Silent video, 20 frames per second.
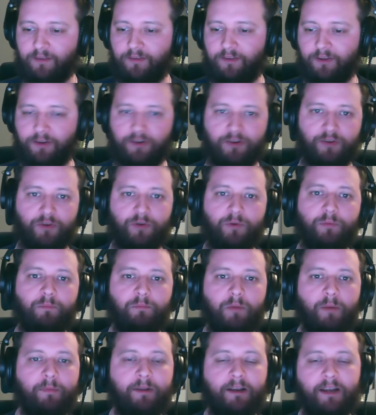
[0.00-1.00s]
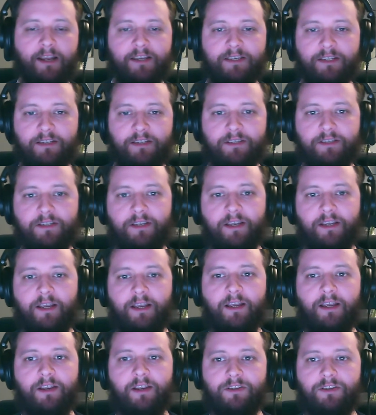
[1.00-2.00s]
GNU public license
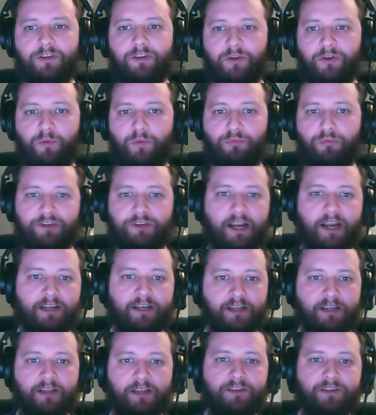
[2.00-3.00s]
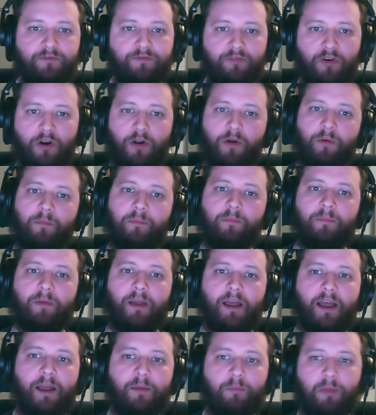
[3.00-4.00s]
to protect us from
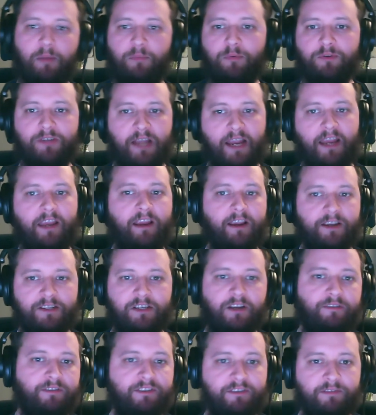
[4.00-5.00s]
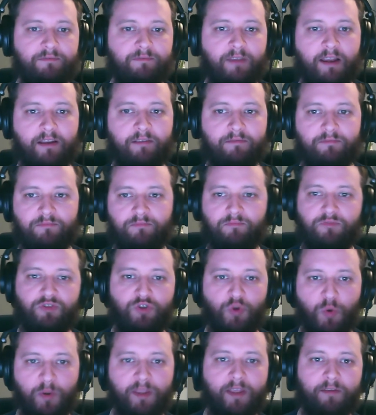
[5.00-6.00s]
people taking our stuff and
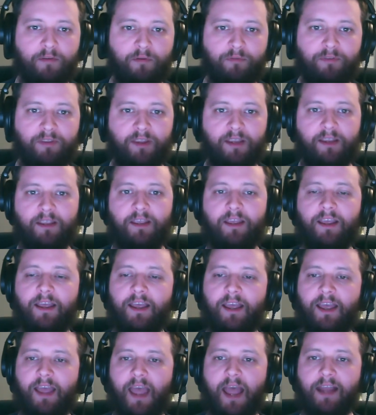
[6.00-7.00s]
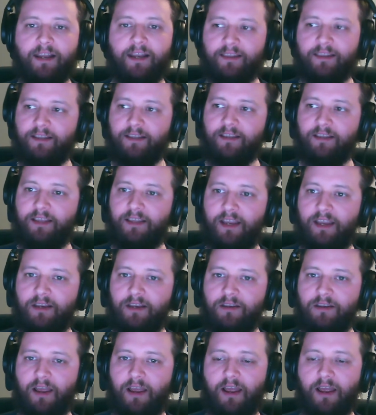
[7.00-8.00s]
doing their own thing. Anything
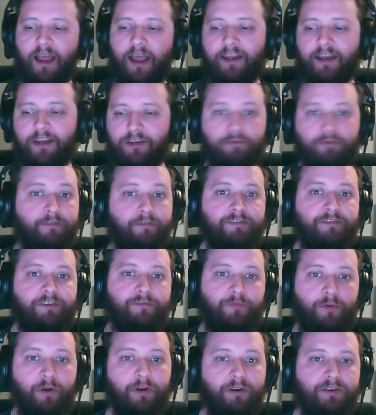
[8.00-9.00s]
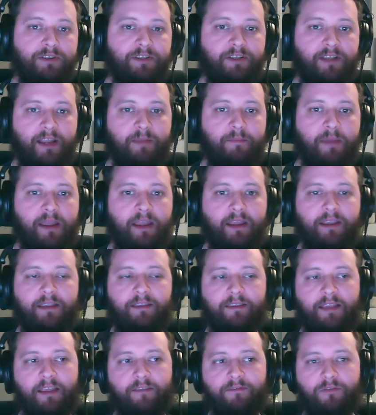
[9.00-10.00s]
that any derivative works that they
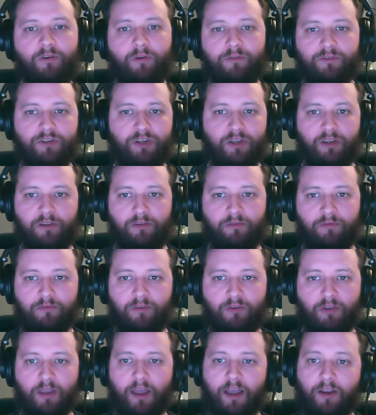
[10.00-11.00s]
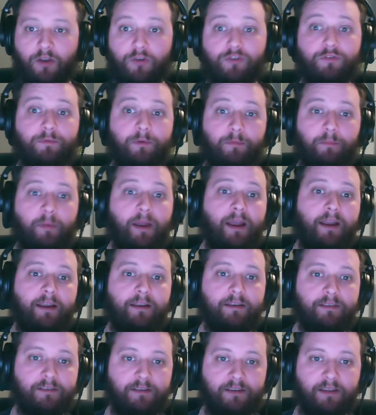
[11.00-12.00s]
make, they've got to contribute
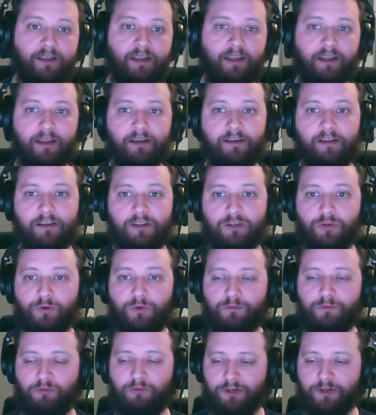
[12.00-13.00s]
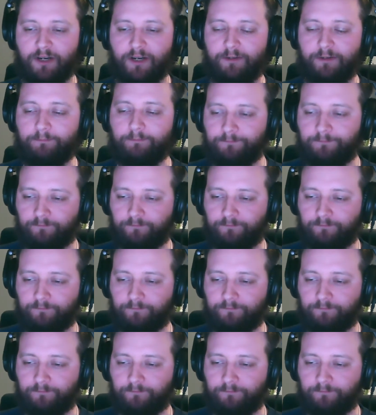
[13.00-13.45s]
back to the source project.